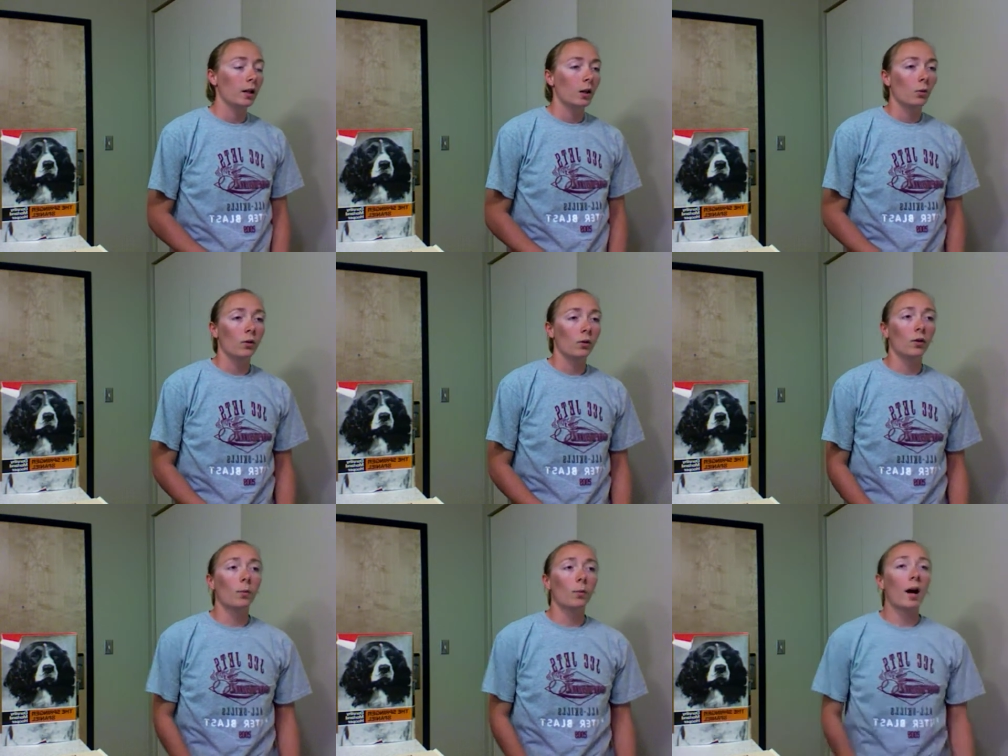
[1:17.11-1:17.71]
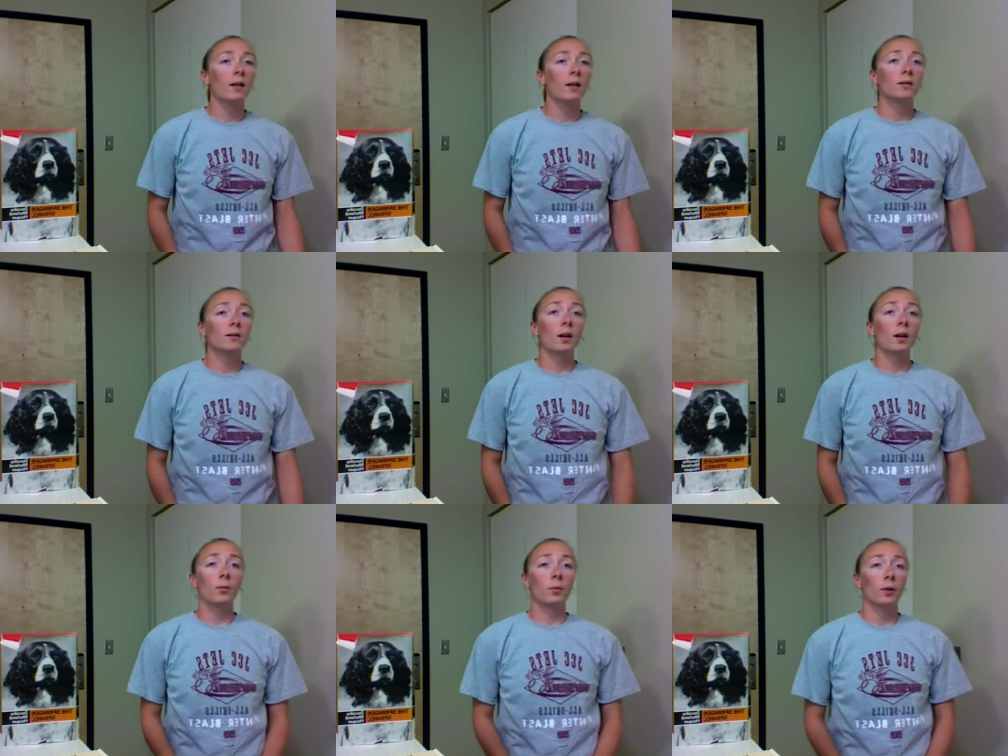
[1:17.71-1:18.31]
With their mild
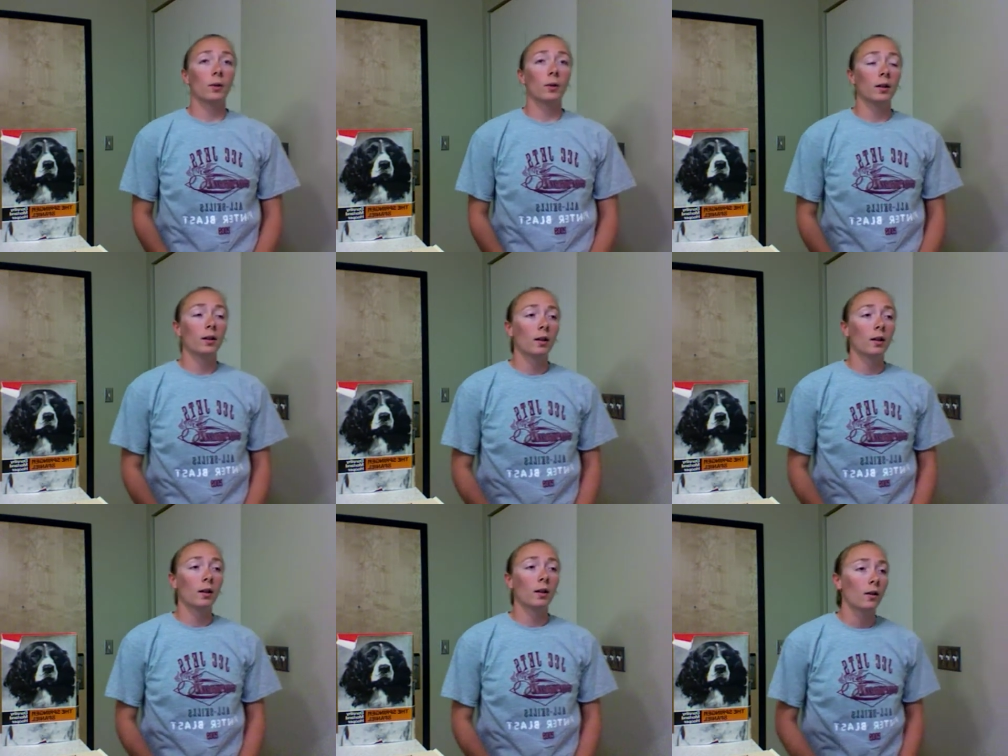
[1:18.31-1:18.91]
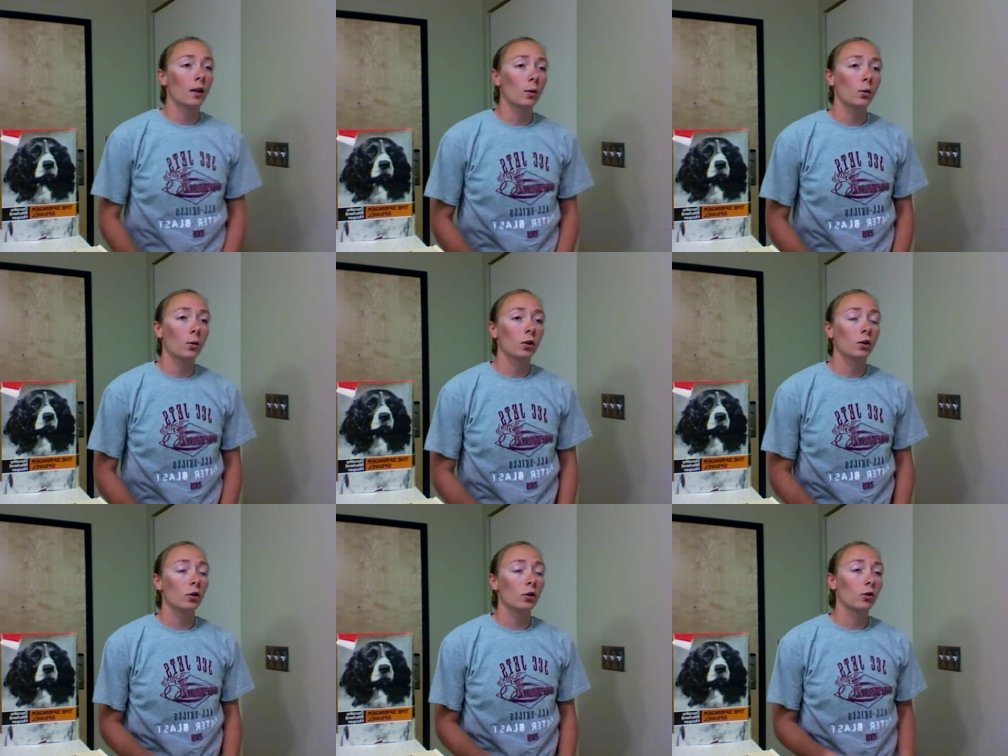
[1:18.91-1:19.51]
temperament, they
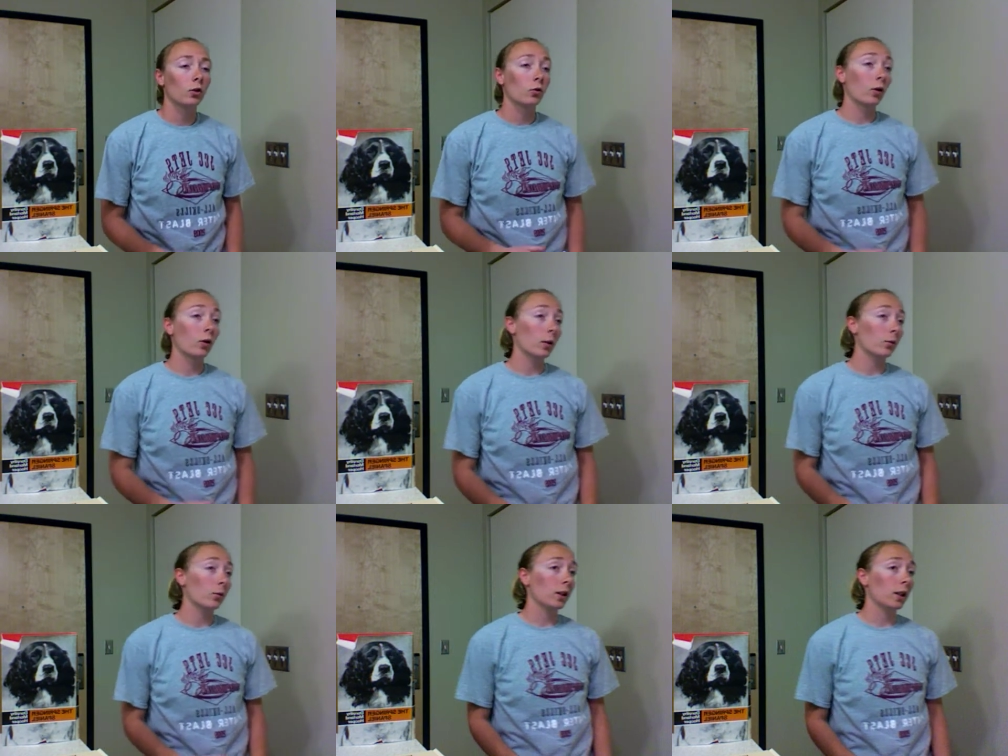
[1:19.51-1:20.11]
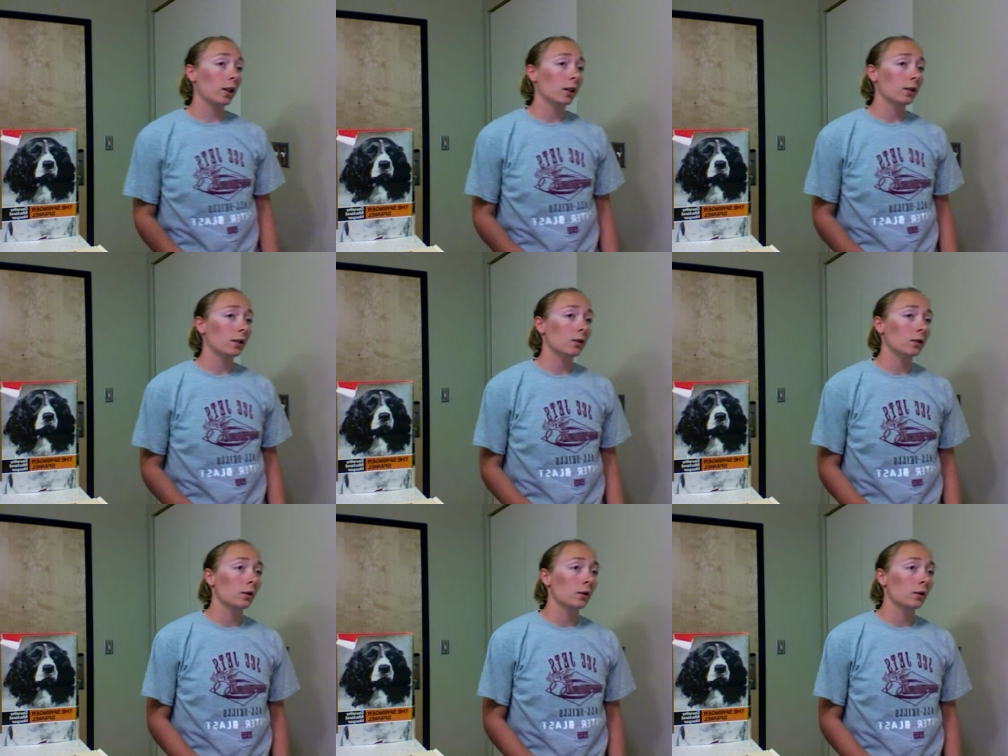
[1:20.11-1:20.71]
work great with
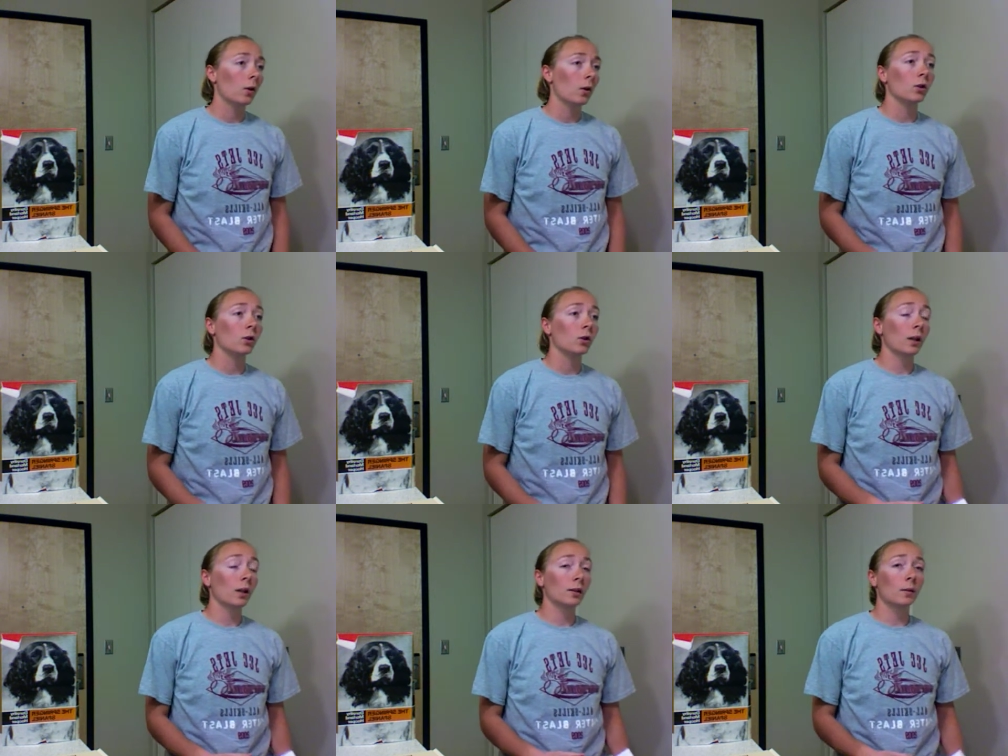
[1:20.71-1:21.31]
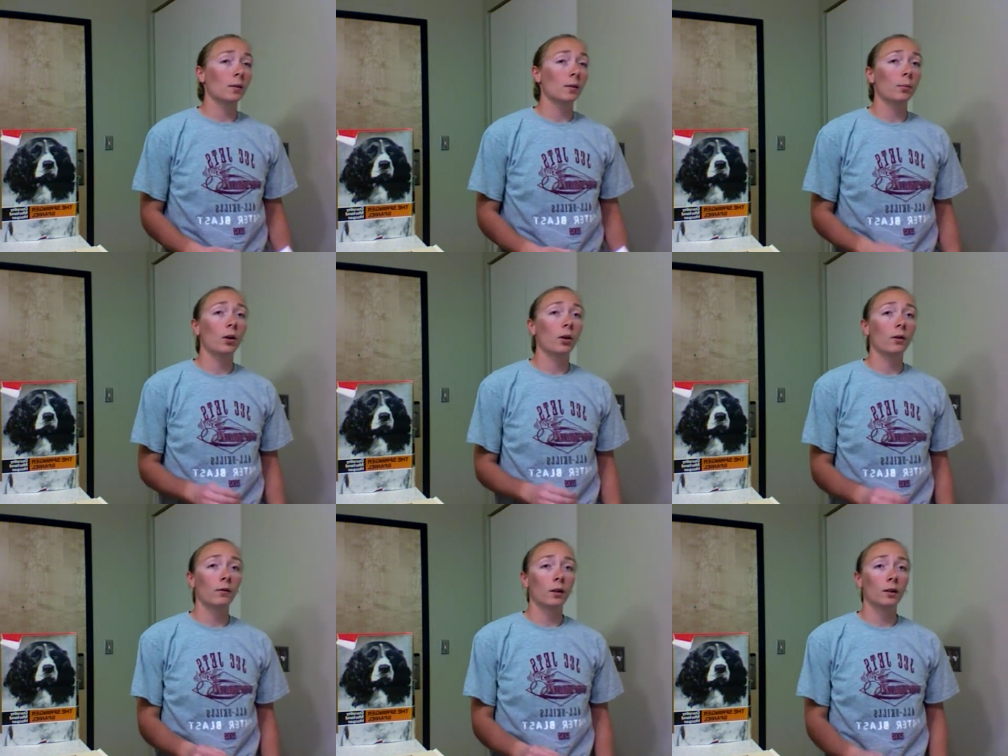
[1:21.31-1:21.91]
kids, which makes them
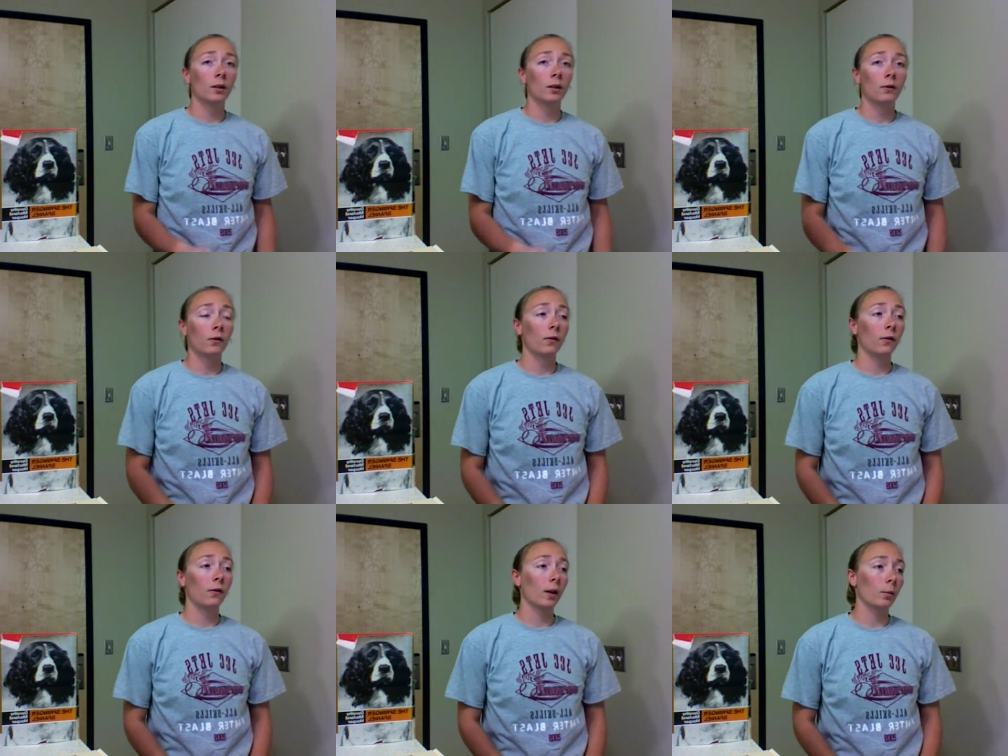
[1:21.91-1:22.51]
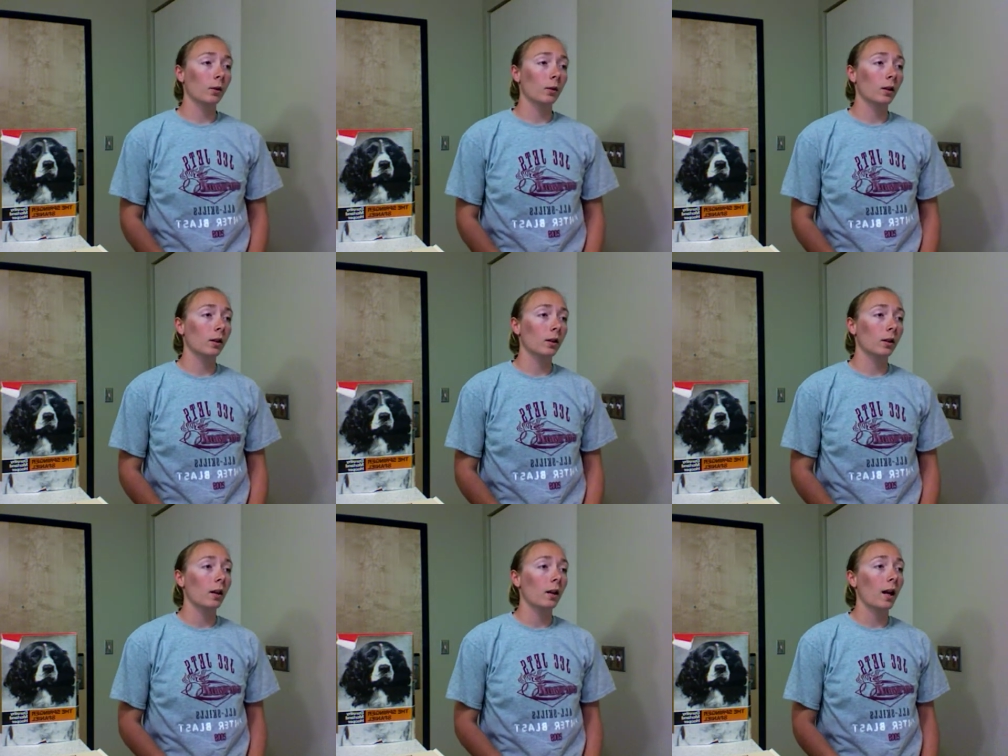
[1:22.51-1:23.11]
perfect for a family
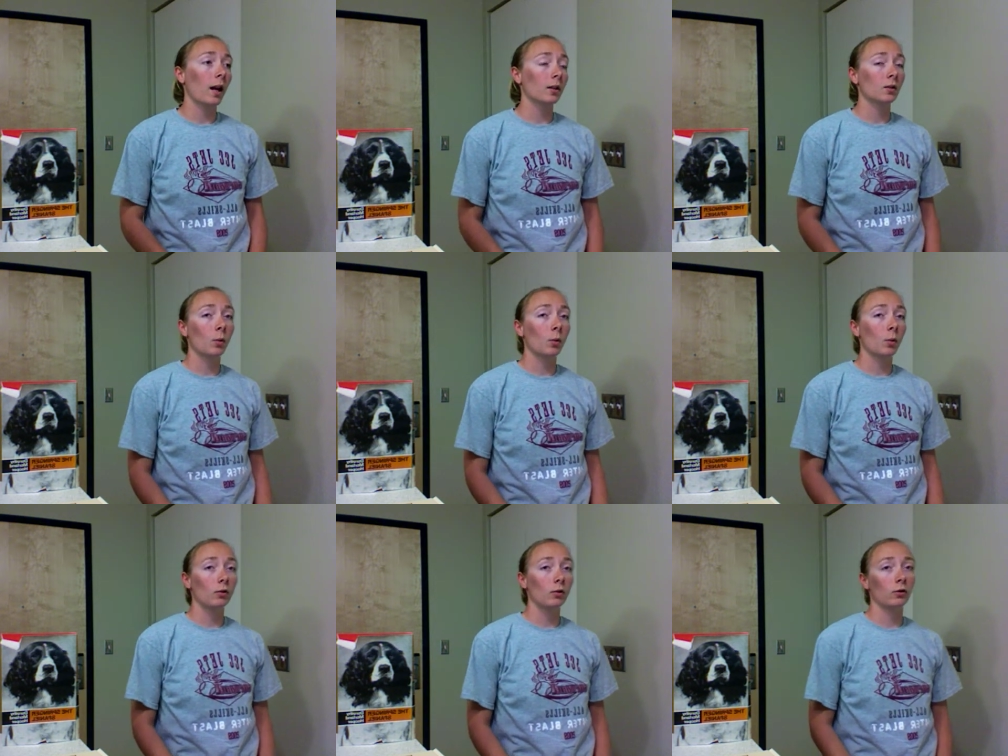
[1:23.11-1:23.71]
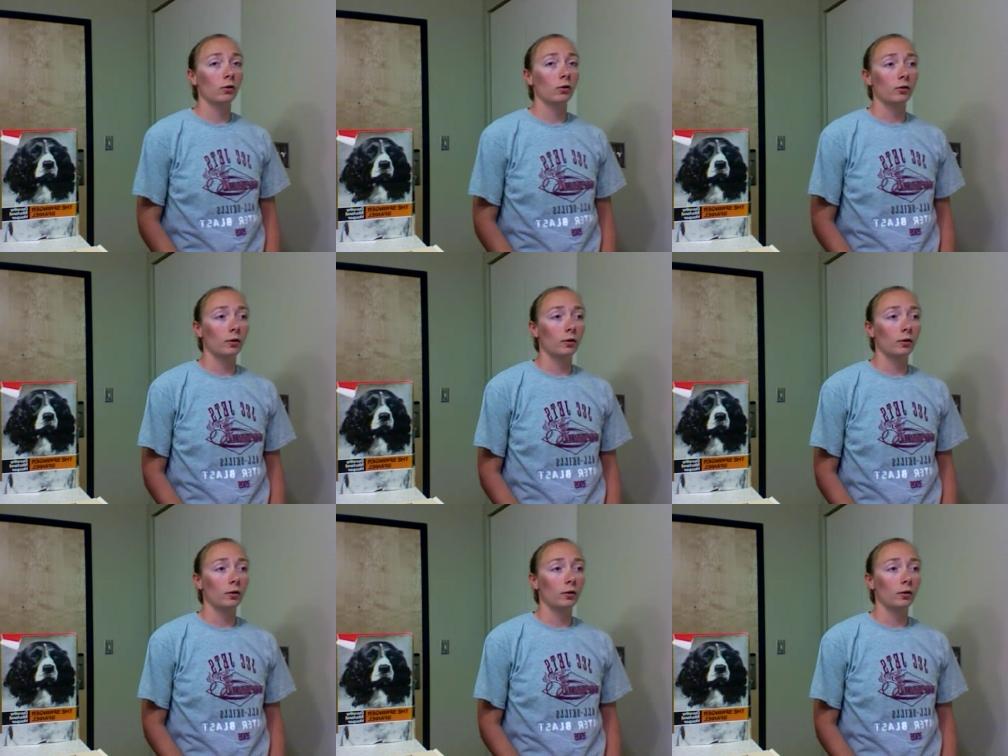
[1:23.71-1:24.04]
that has small children.